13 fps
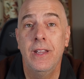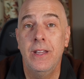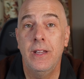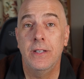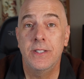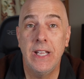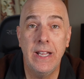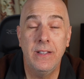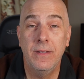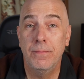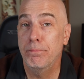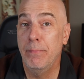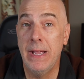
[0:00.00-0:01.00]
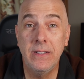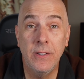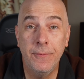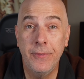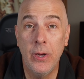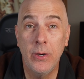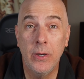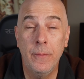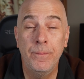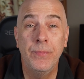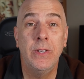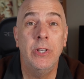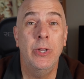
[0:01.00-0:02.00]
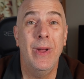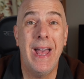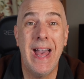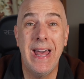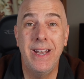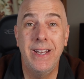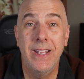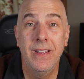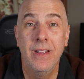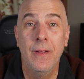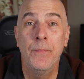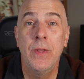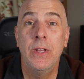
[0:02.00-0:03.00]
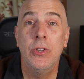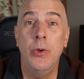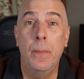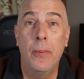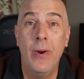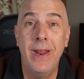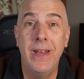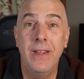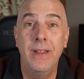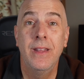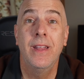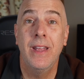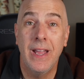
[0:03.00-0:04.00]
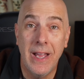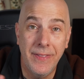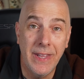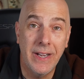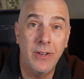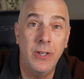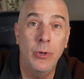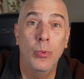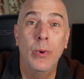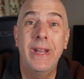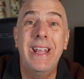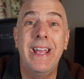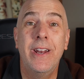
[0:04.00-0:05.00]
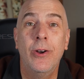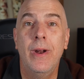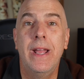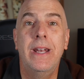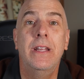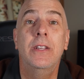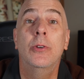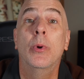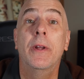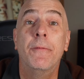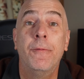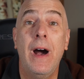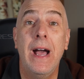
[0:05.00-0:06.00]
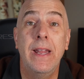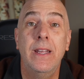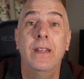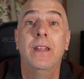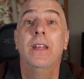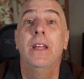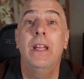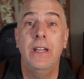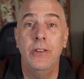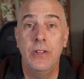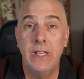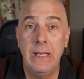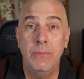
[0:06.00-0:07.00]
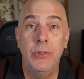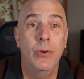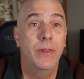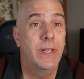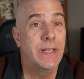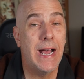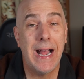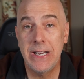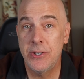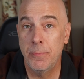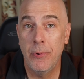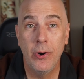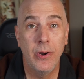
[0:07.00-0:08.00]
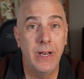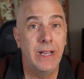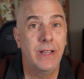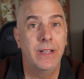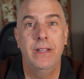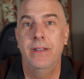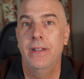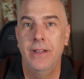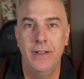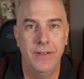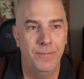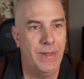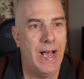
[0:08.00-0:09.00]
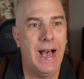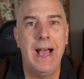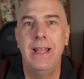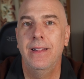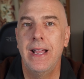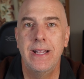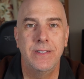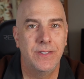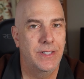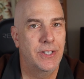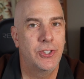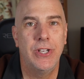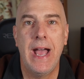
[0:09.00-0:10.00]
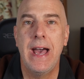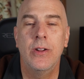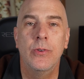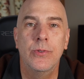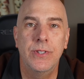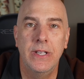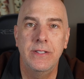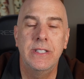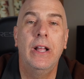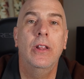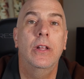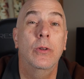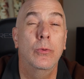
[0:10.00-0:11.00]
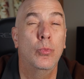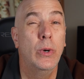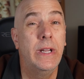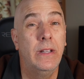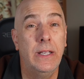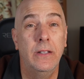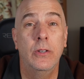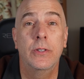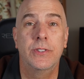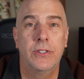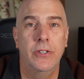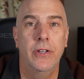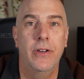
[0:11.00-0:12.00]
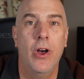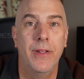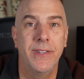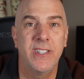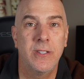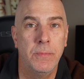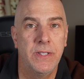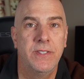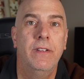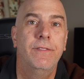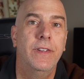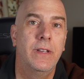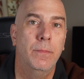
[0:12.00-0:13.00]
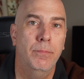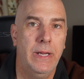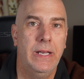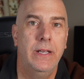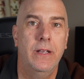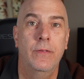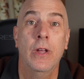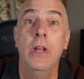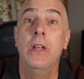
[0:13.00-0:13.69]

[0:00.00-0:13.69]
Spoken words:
You make the photo, you edit it, you print it, and then you reiterate it, you refine it, and you keep doing the dodge burning and the highlights and the shadows until it really looks good on the specific medium